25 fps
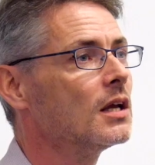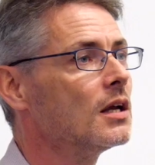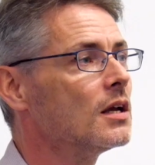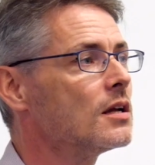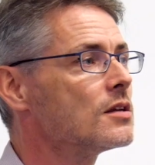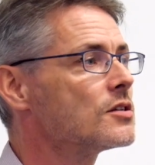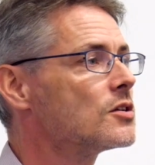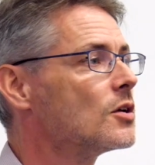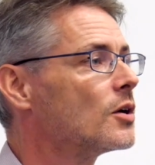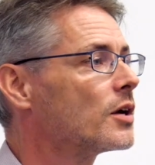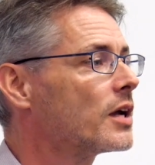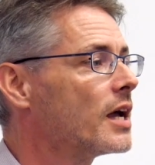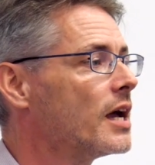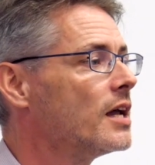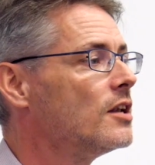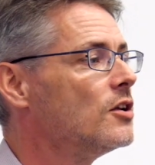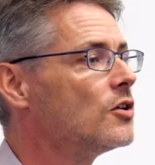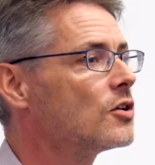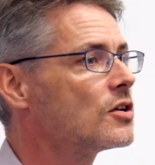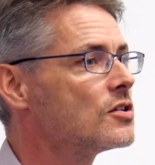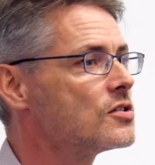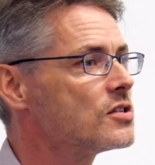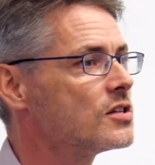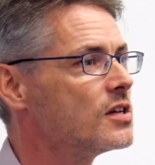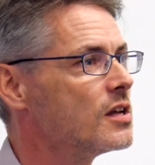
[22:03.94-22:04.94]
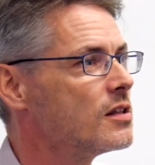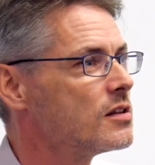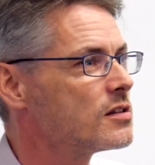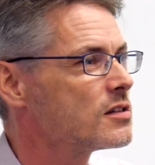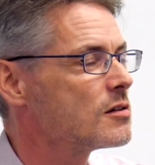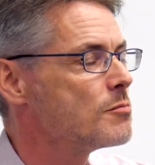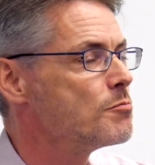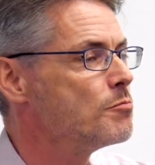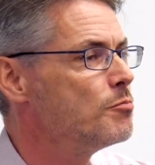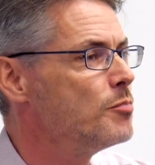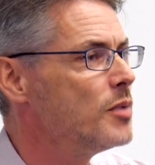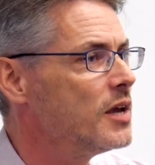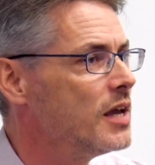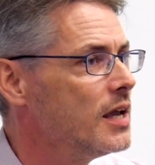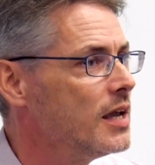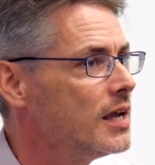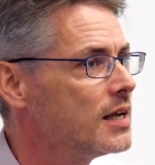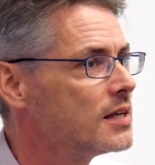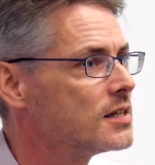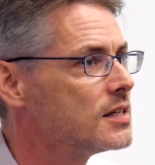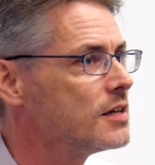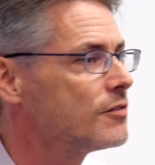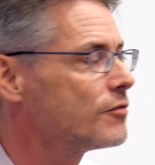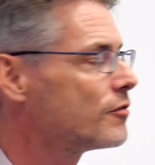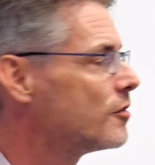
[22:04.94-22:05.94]
So again, you can see there's a
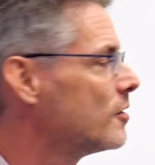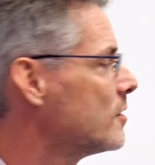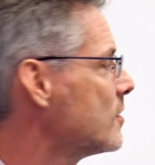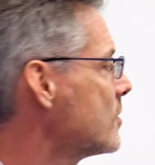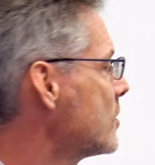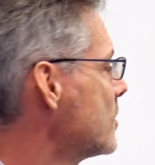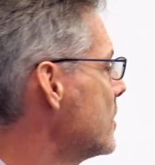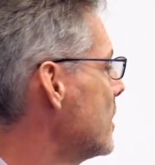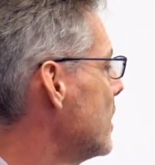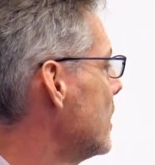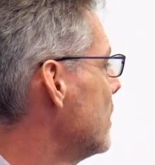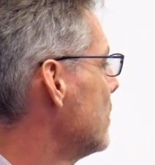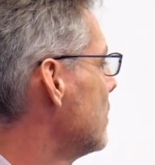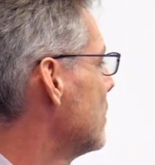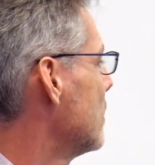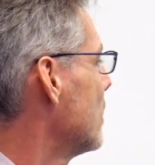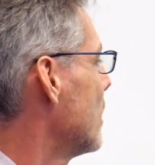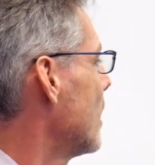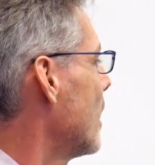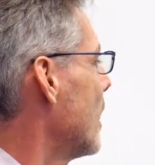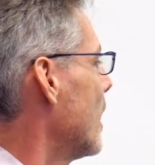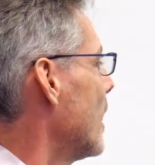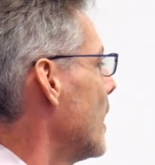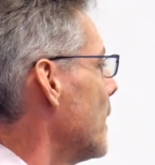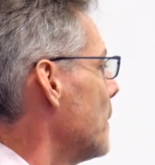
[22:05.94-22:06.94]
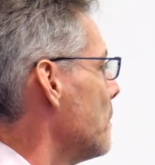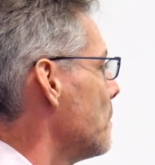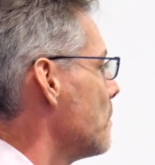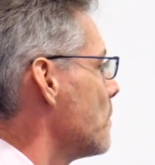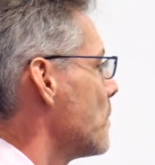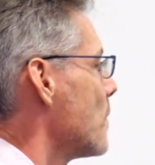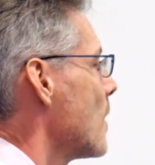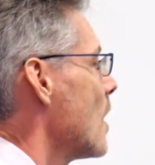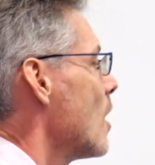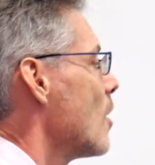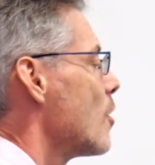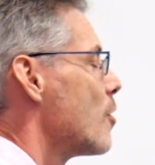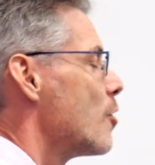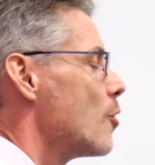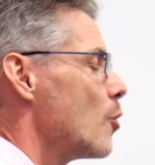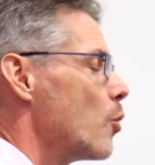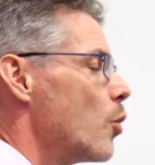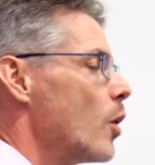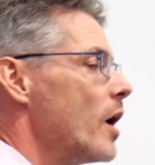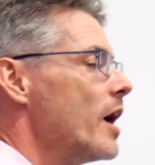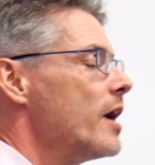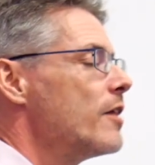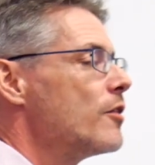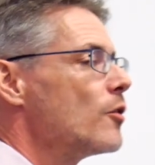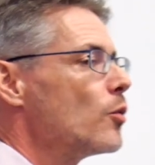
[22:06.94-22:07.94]
big difference in the
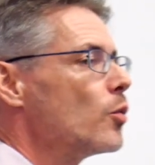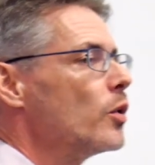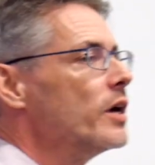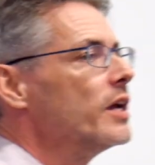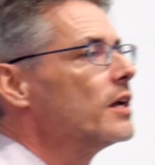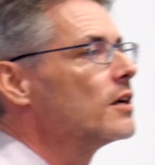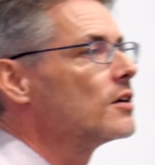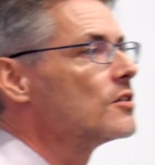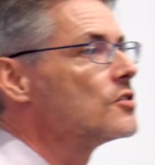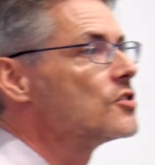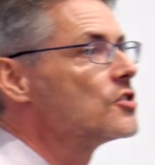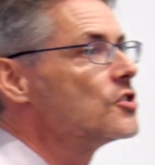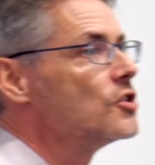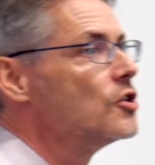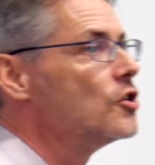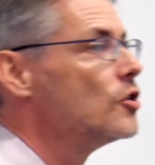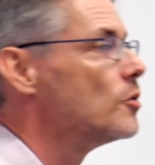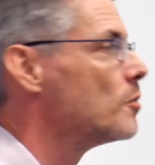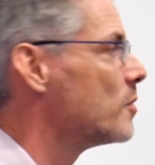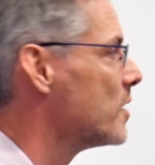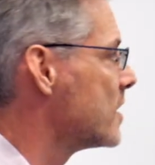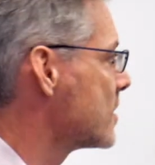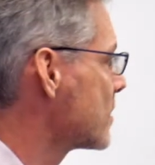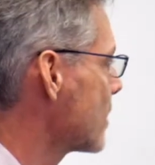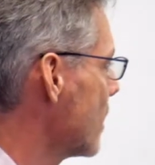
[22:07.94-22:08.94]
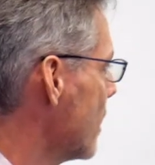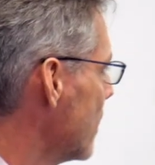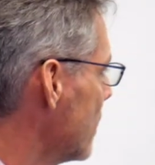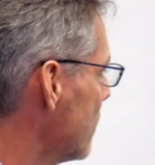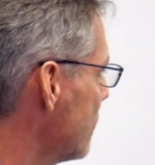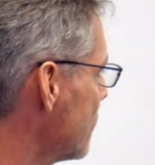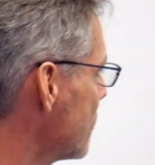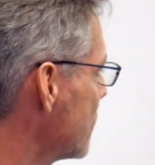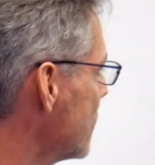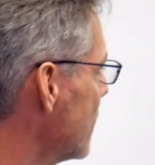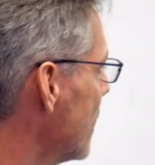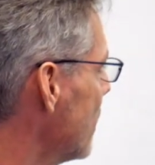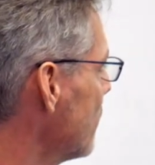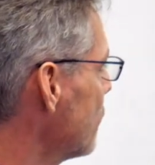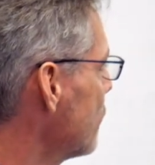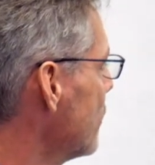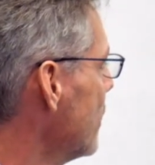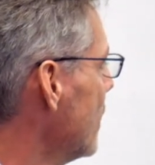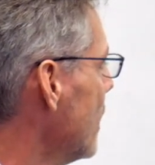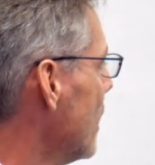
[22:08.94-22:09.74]
way that we consume this kind of stuff.